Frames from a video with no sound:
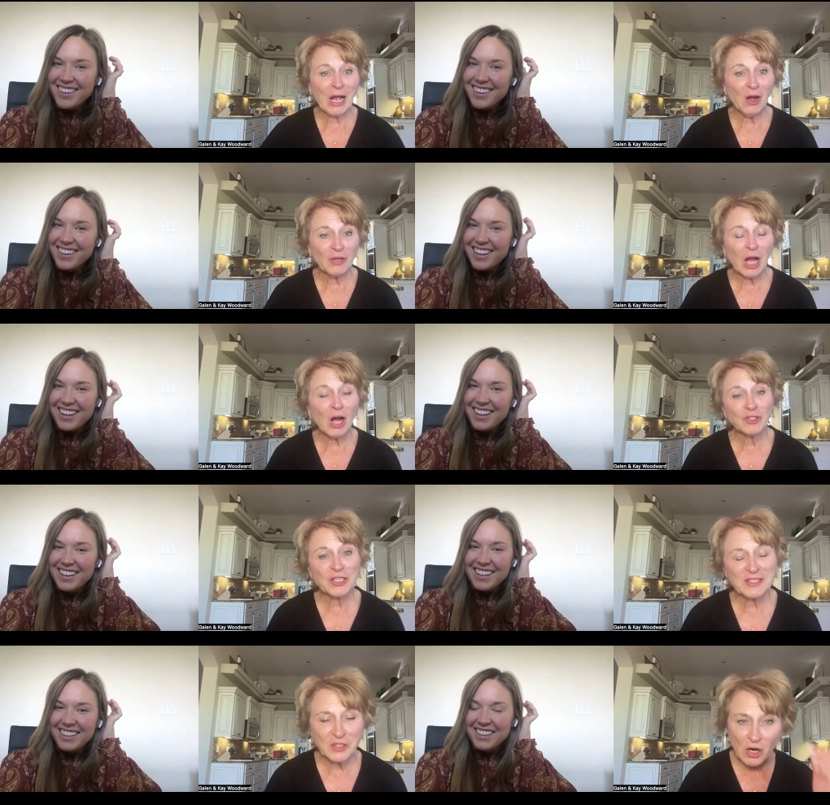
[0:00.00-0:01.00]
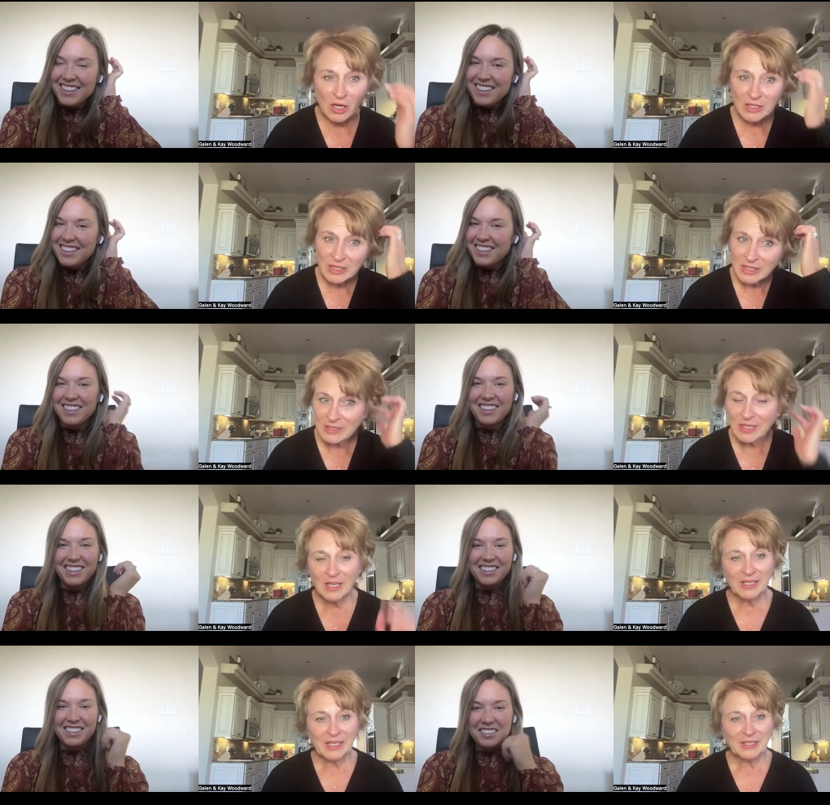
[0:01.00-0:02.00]
Speaker 1: out i'll just start this
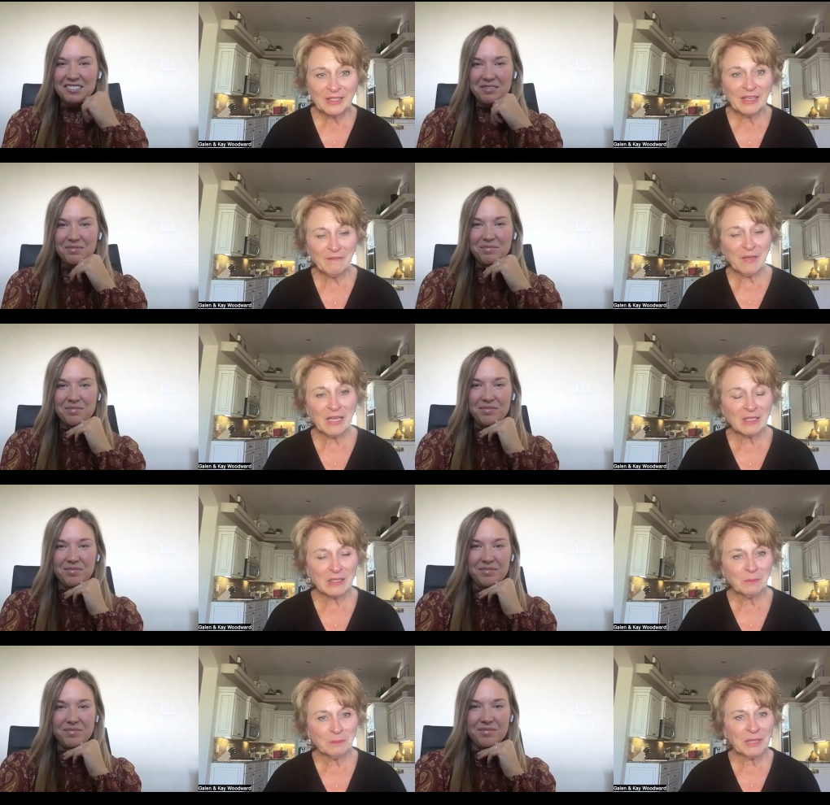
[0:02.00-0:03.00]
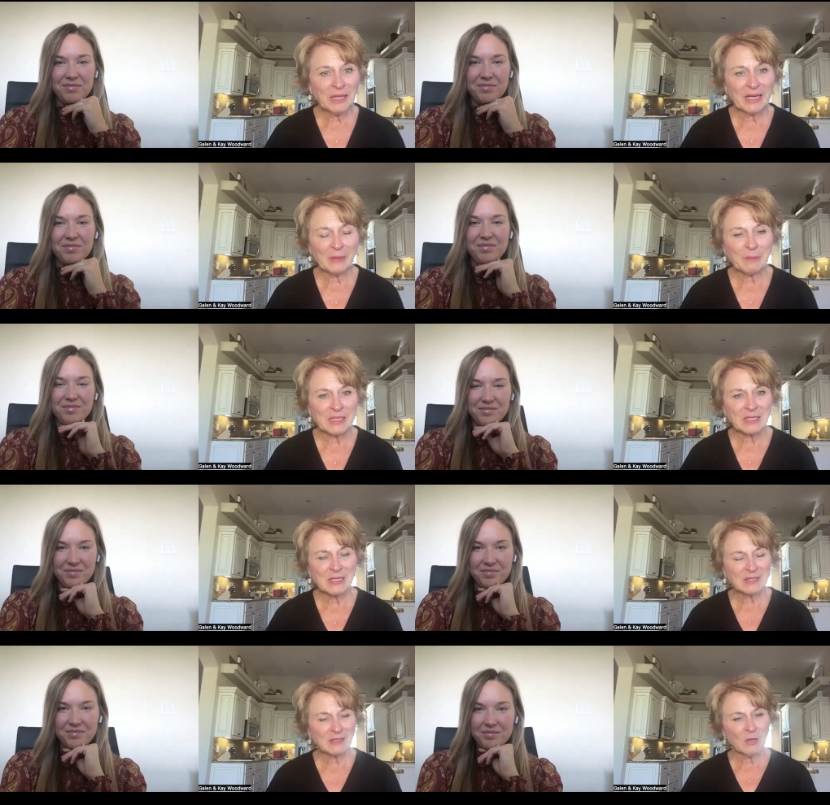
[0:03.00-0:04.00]
event planning
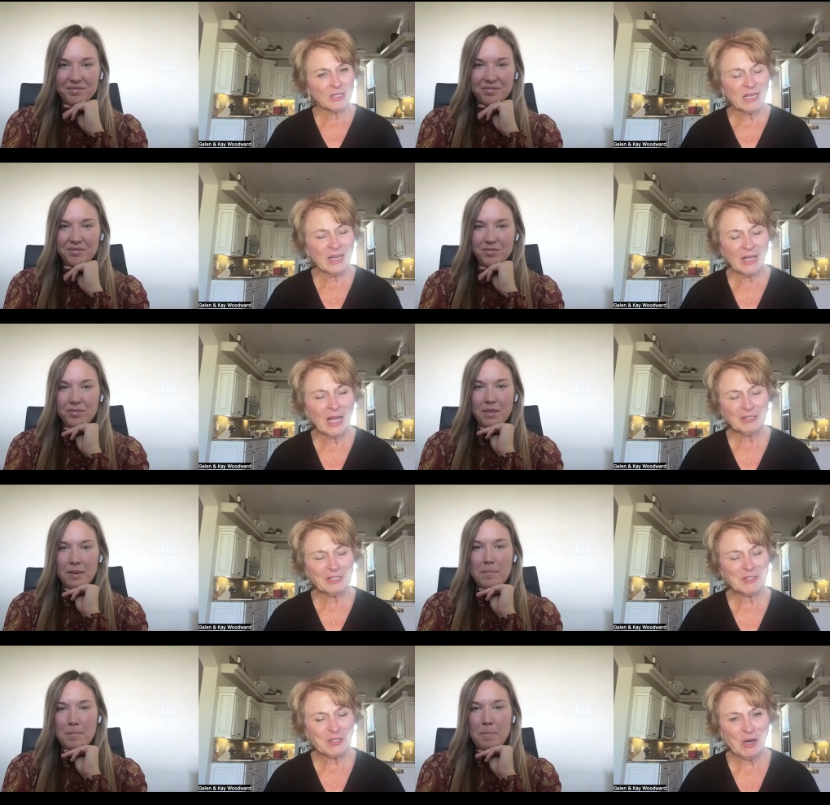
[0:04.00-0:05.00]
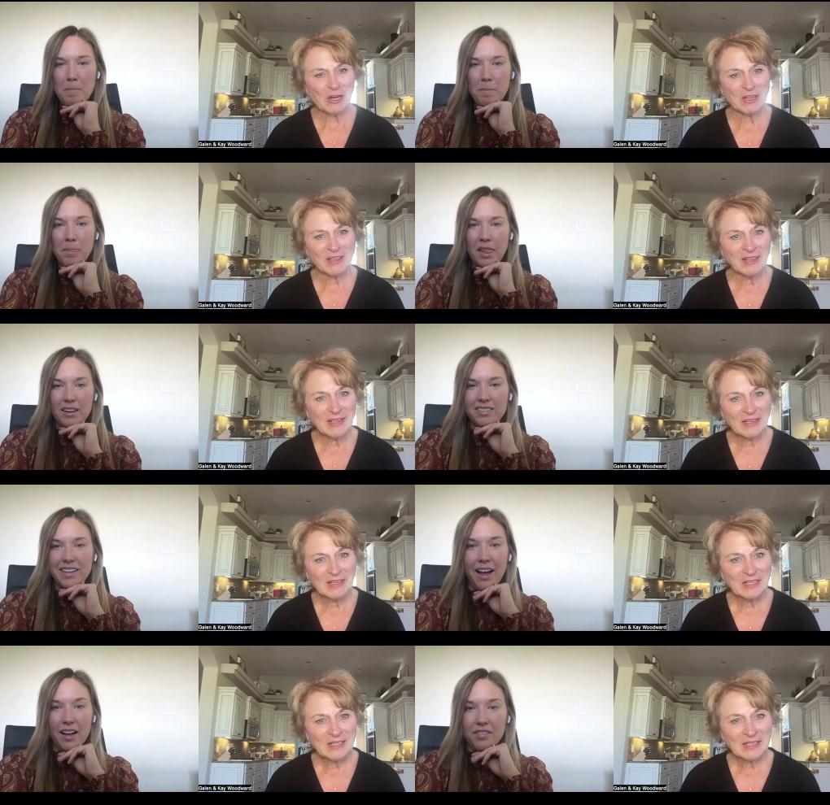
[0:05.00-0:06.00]
business or is that how, how did it start
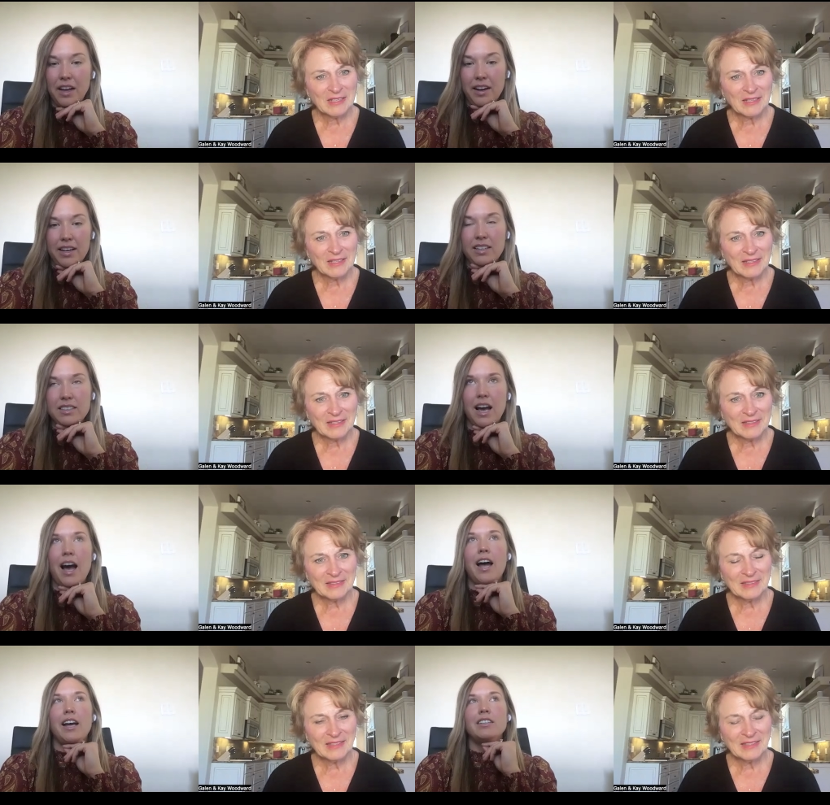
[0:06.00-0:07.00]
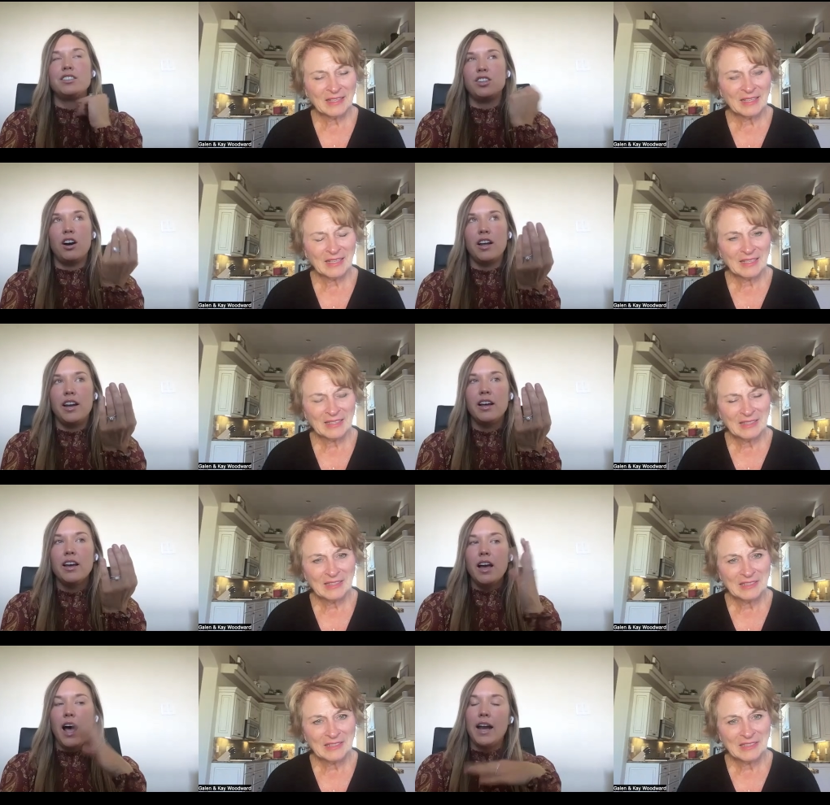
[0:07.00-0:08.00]
Speaker 2: yeah, that is. I started,
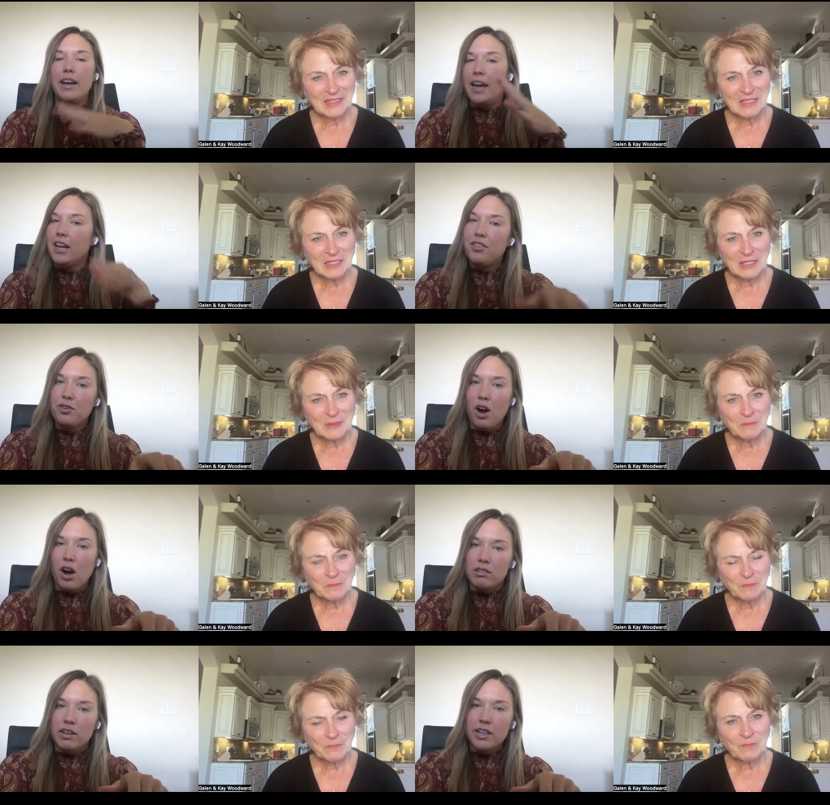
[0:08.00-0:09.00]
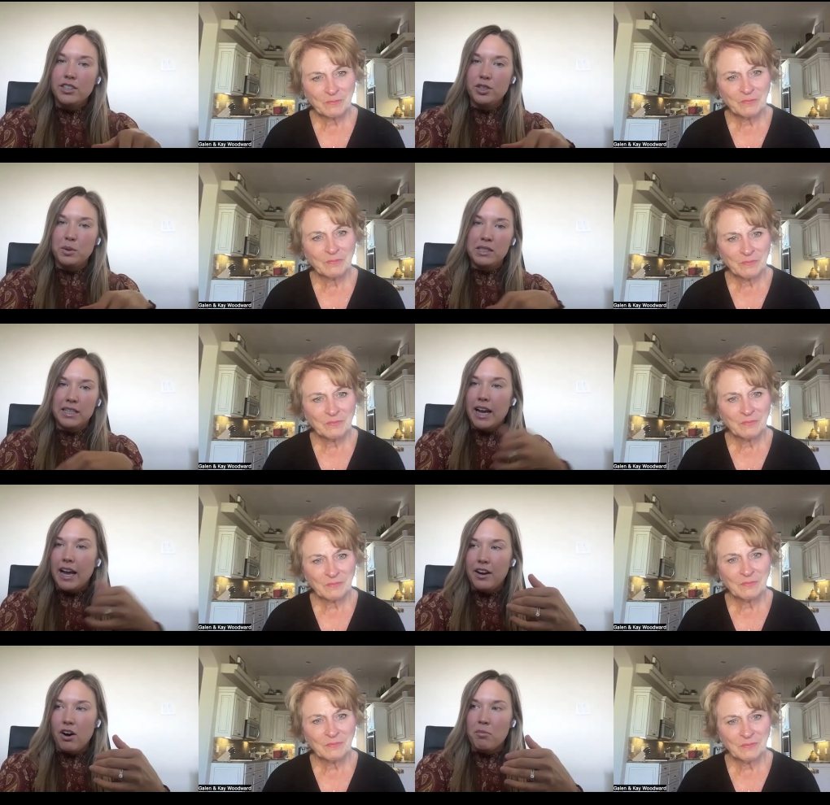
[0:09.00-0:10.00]
I nannied through college. So it was like I
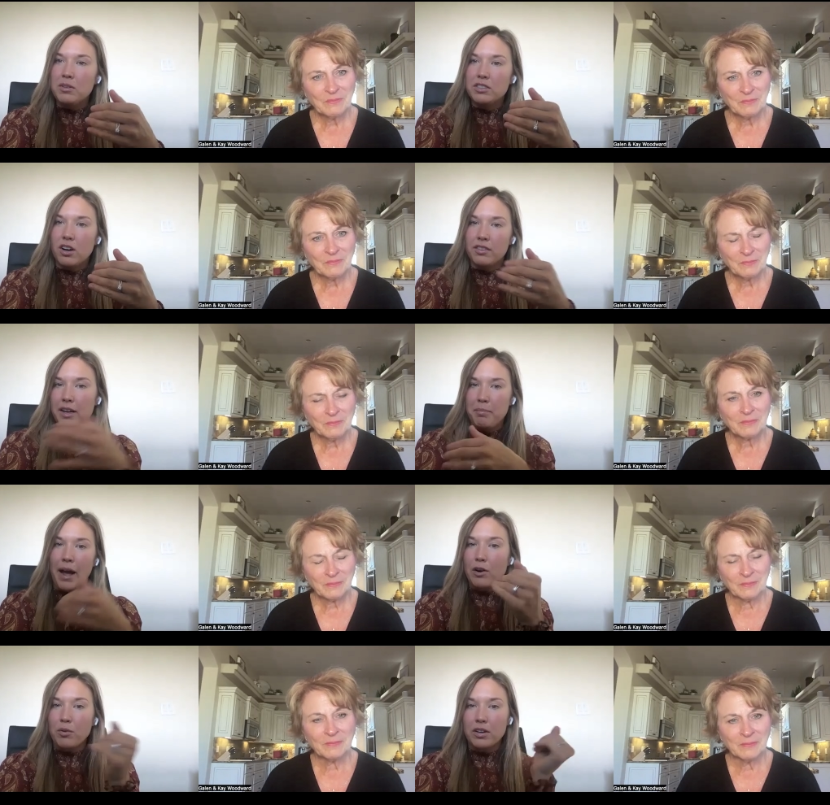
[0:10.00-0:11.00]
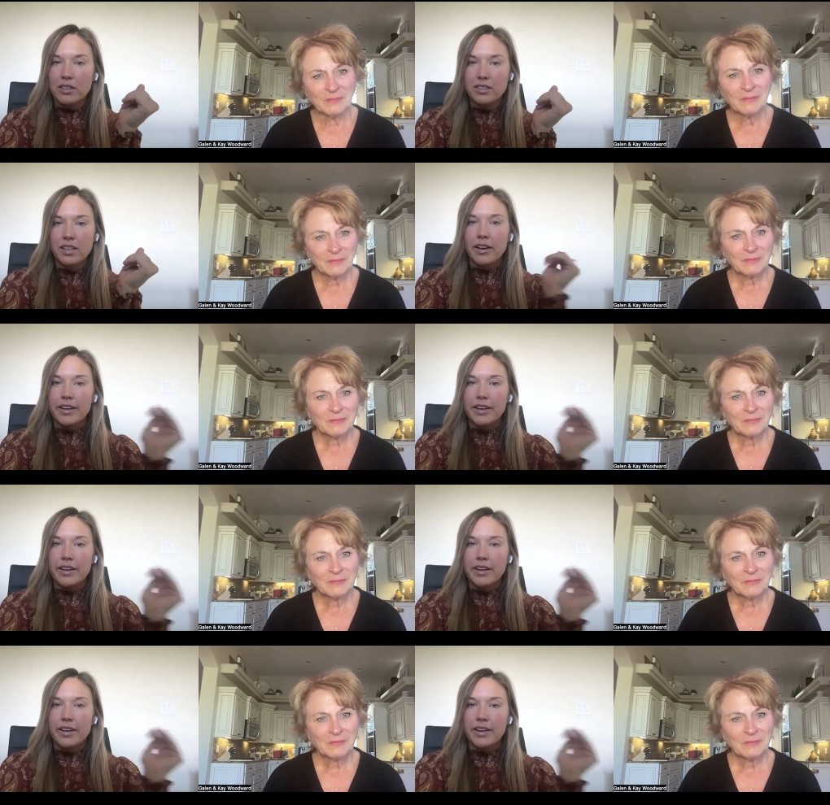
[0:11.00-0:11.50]
had almost gone like backwards,